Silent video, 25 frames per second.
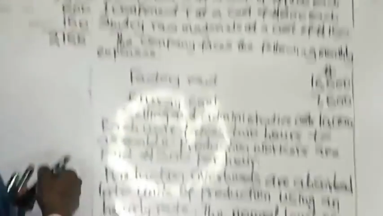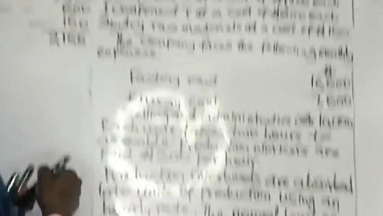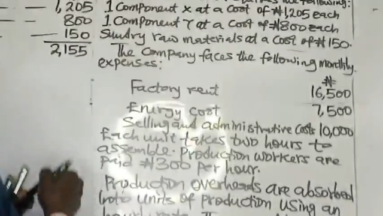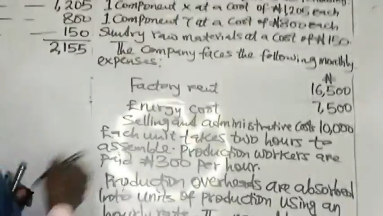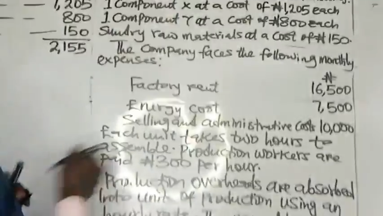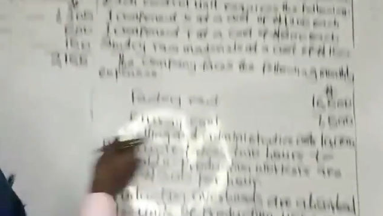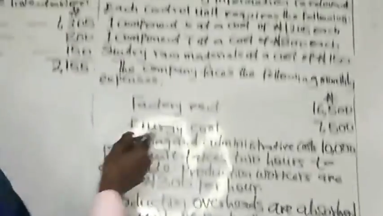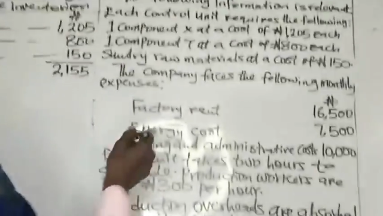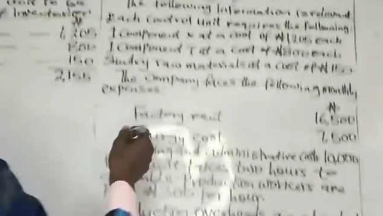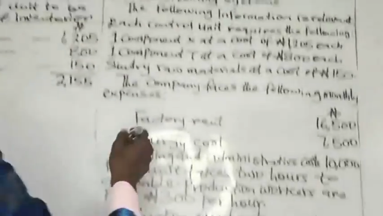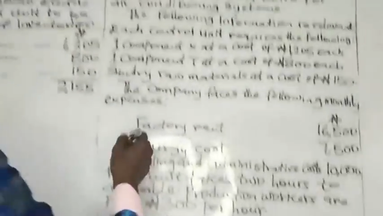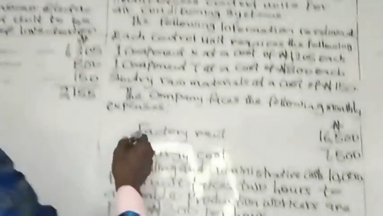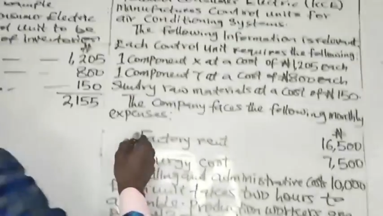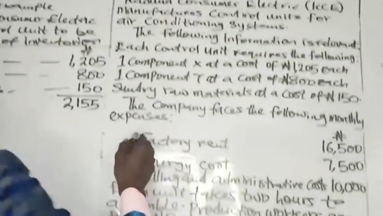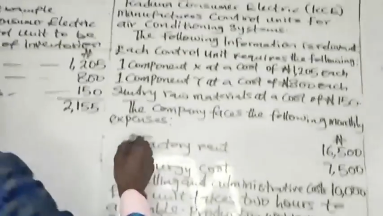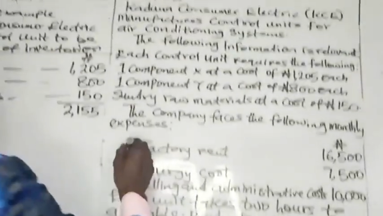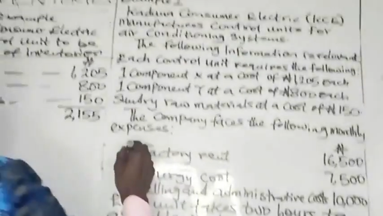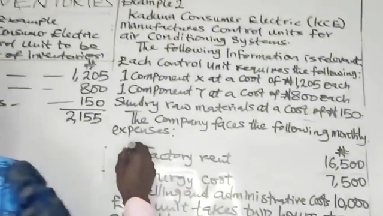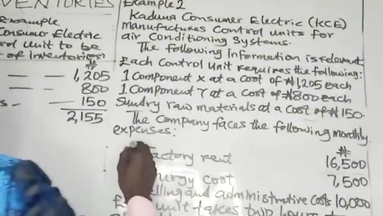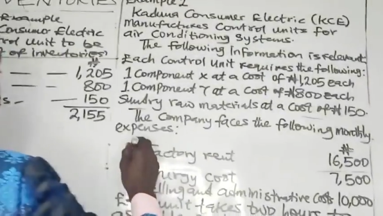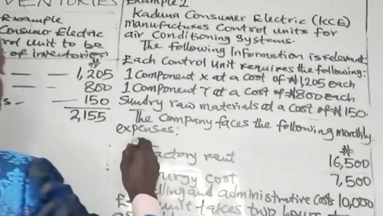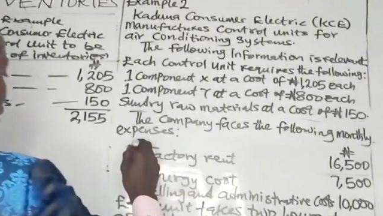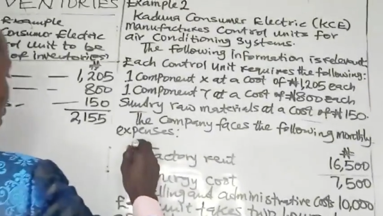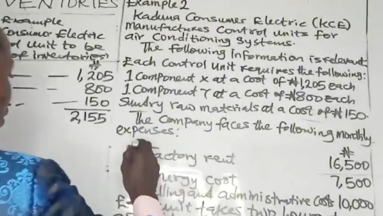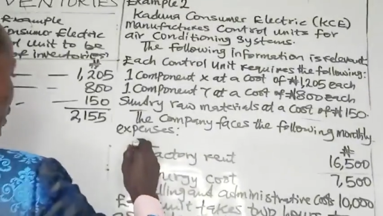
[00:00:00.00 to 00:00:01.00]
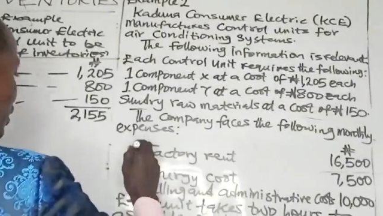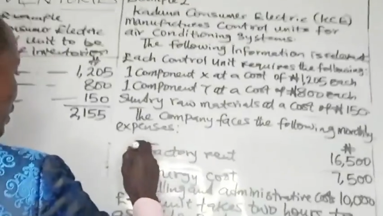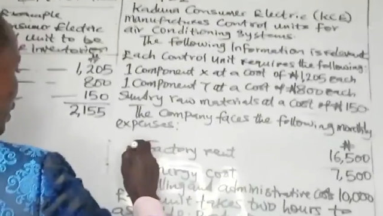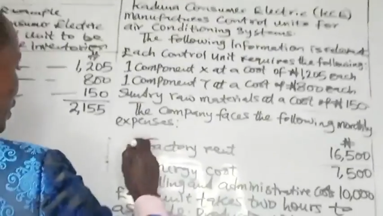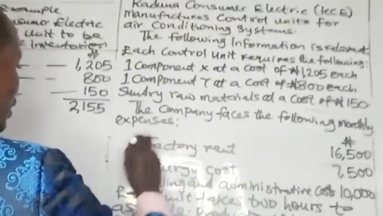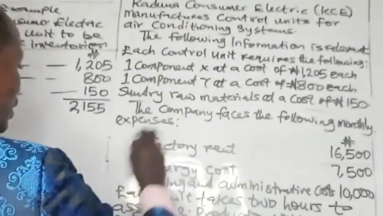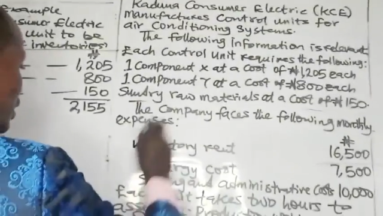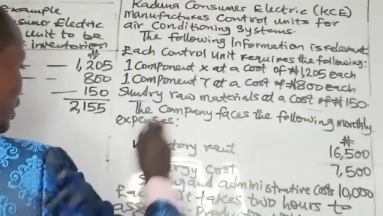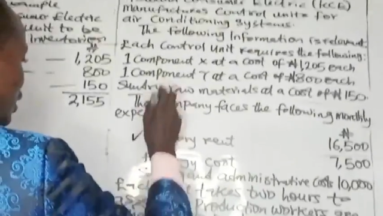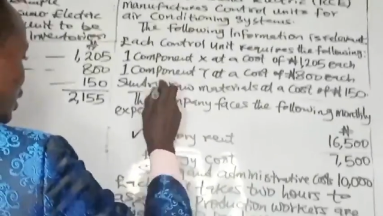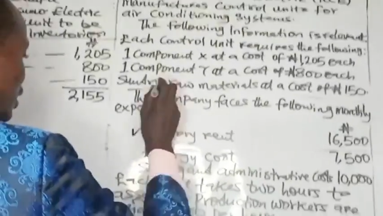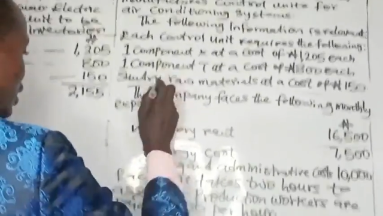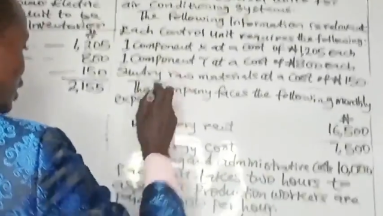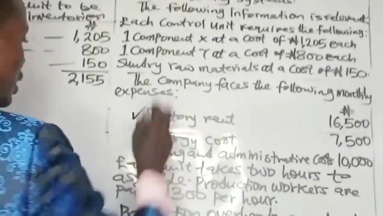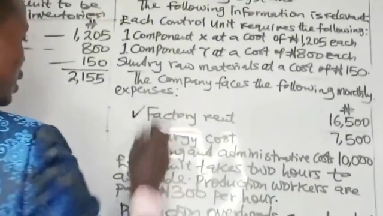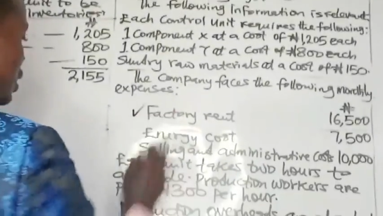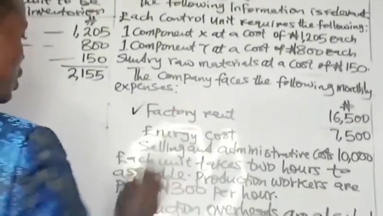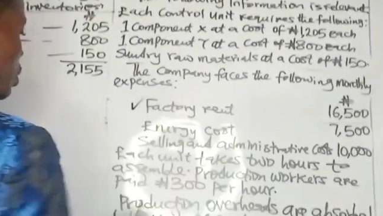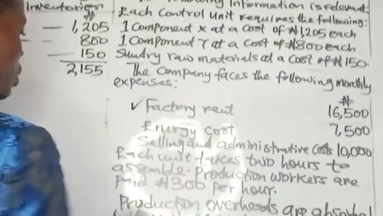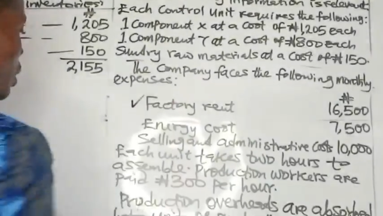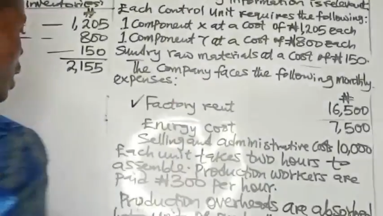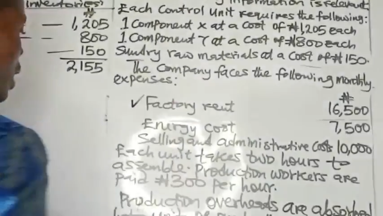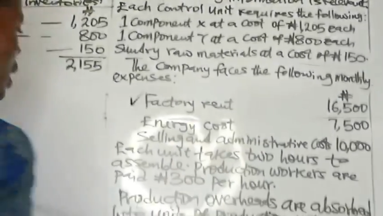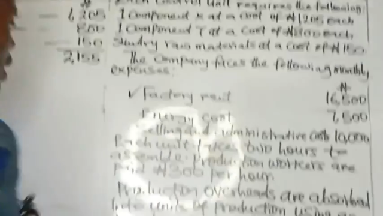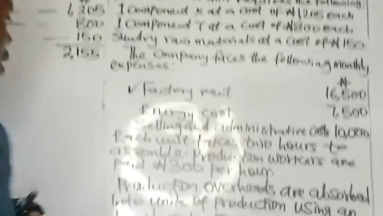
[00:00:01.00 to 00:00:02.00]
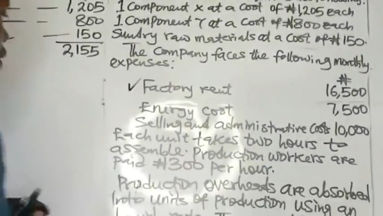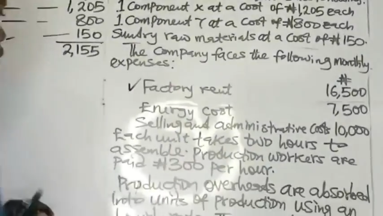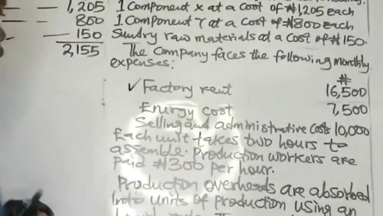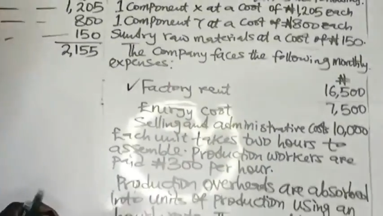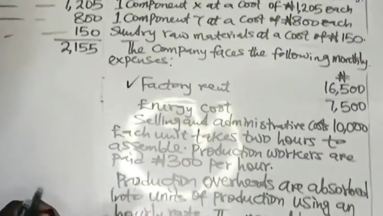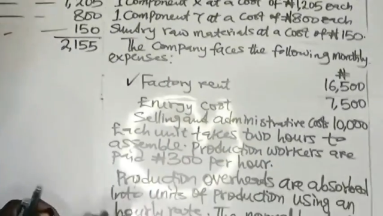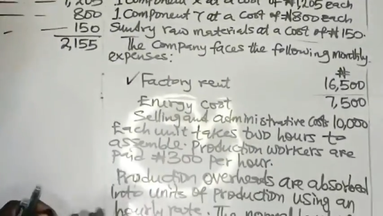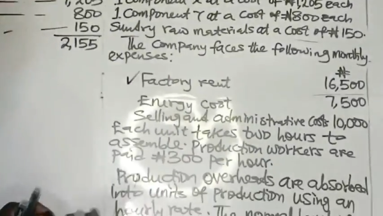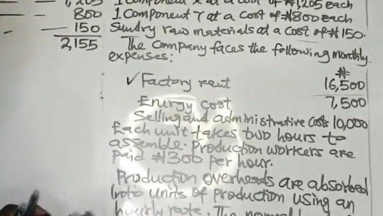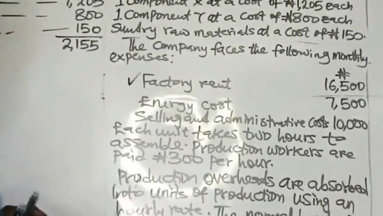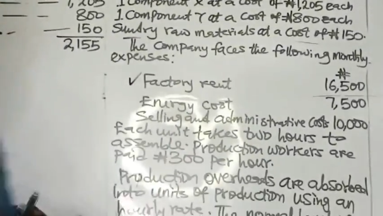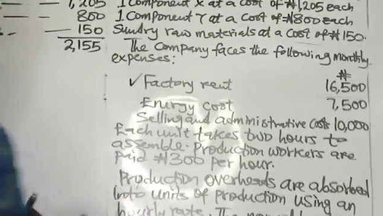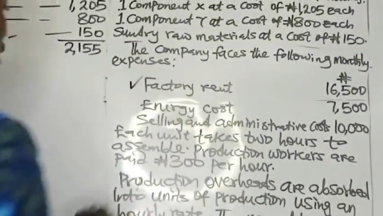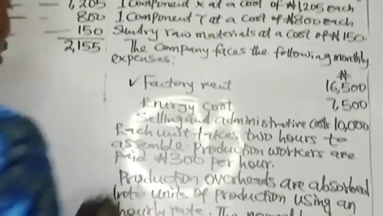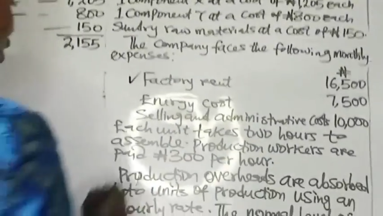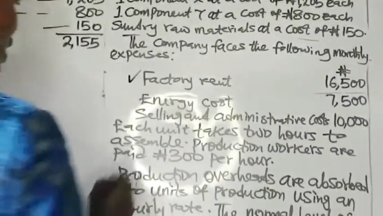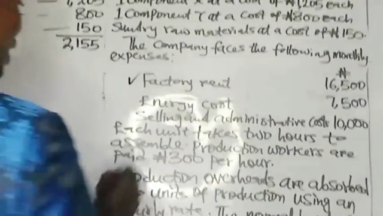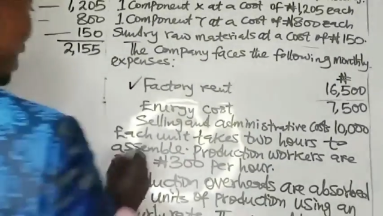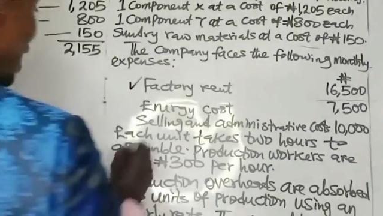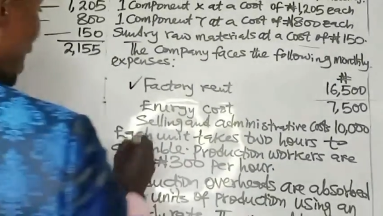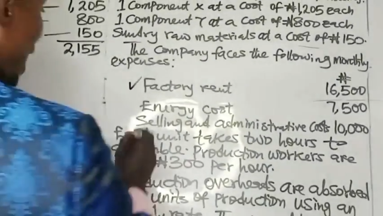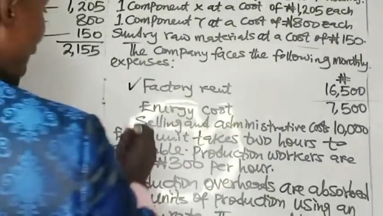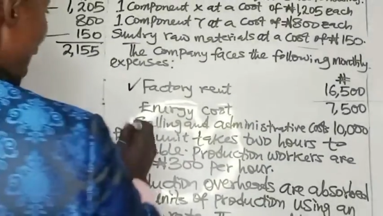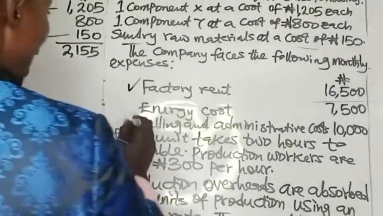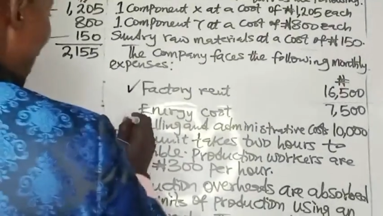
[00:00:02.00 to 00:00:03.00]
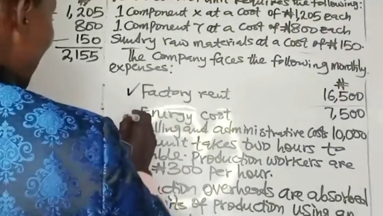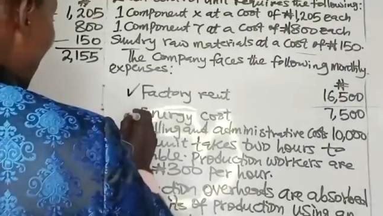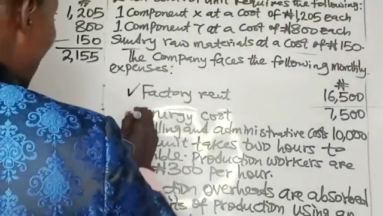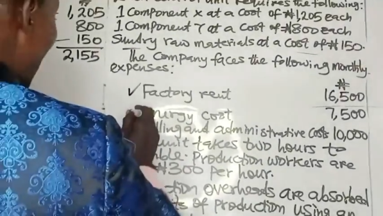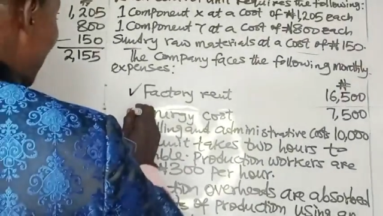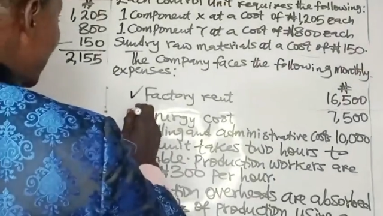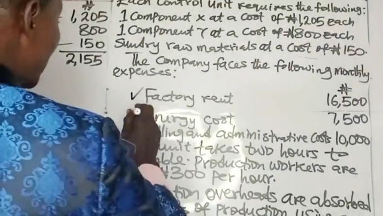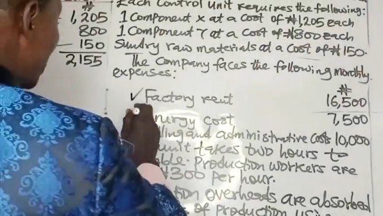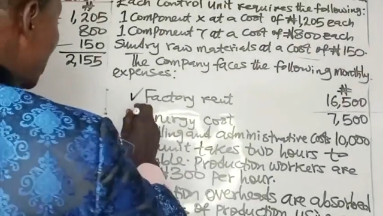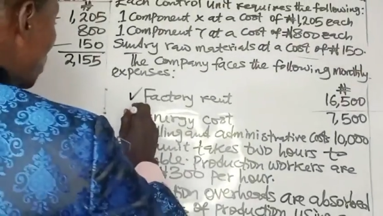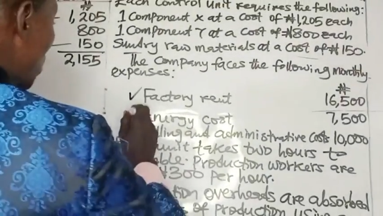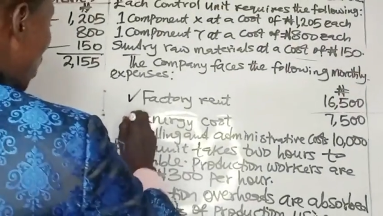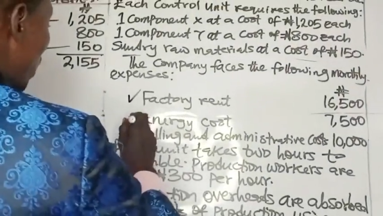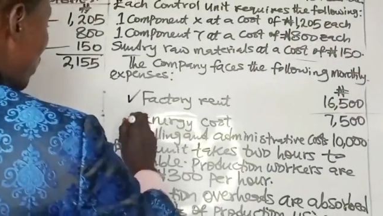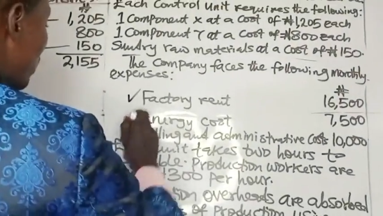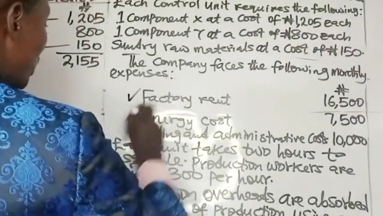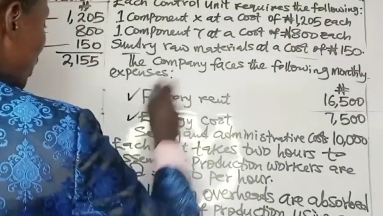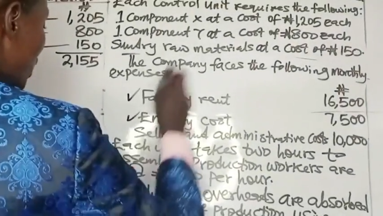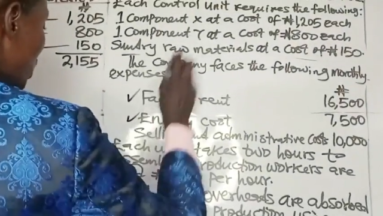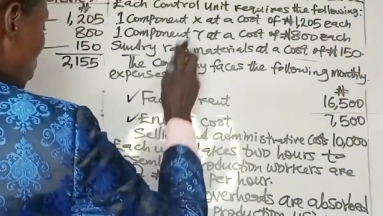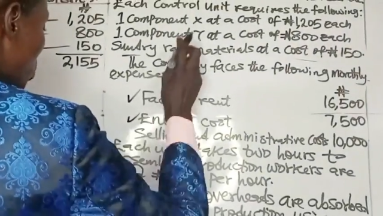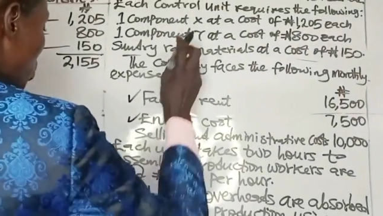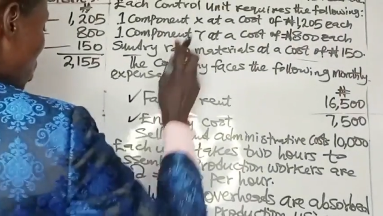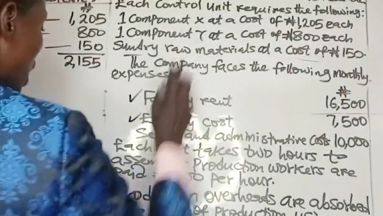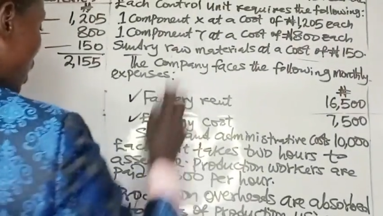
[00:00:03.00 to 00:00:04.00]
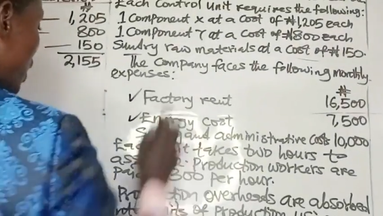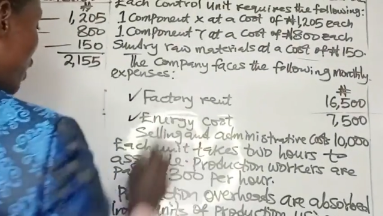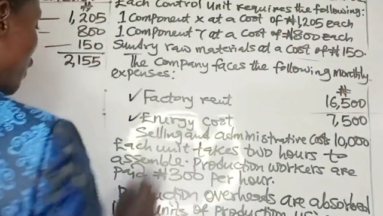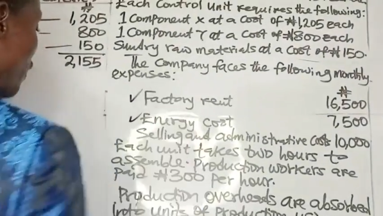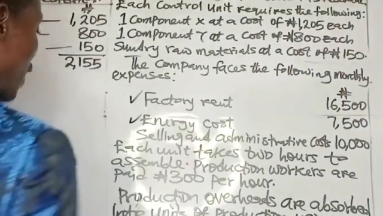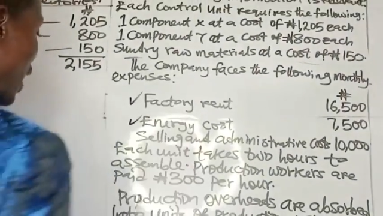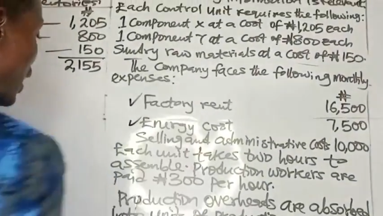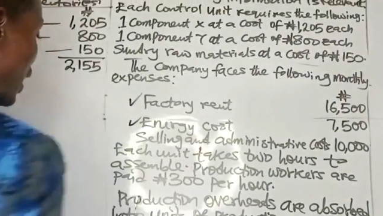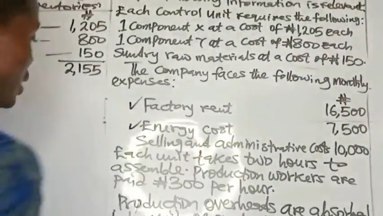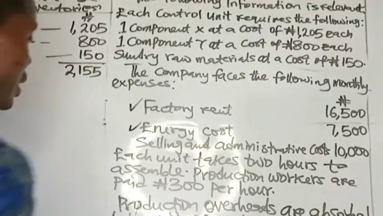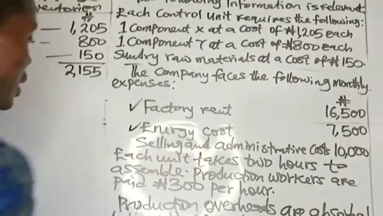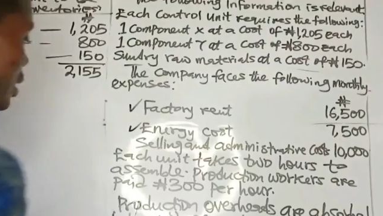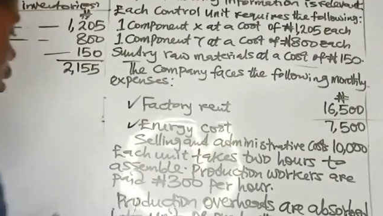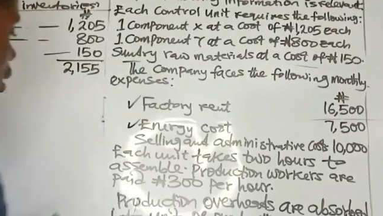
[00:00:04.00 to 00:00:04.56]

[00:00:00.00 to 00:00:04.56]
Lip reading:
Nobody's mouth can be seen.